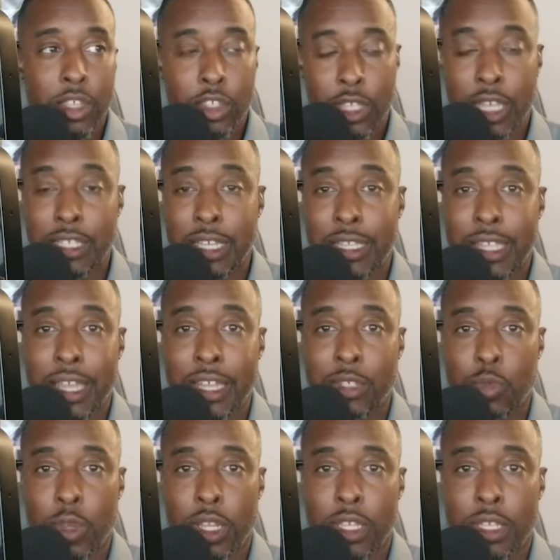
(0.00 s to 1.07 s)
like that is
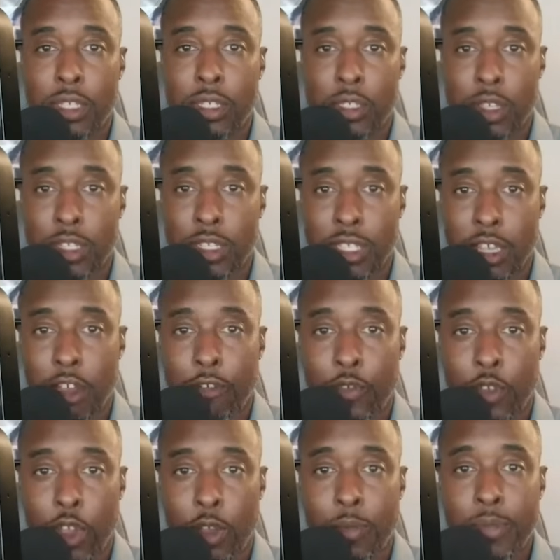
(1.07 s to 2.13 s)
what he's going to see on
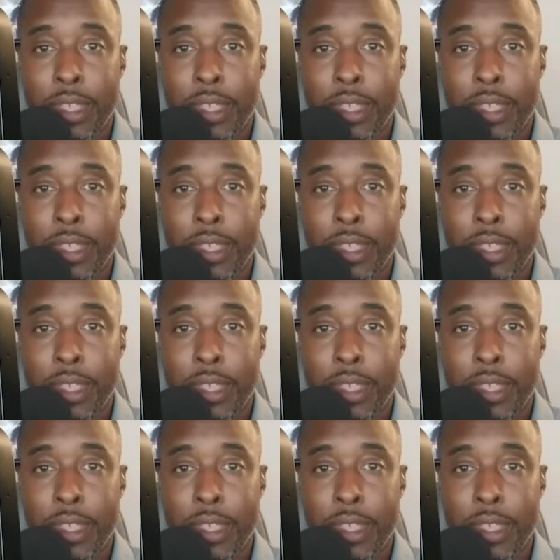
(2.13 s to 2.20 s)
film,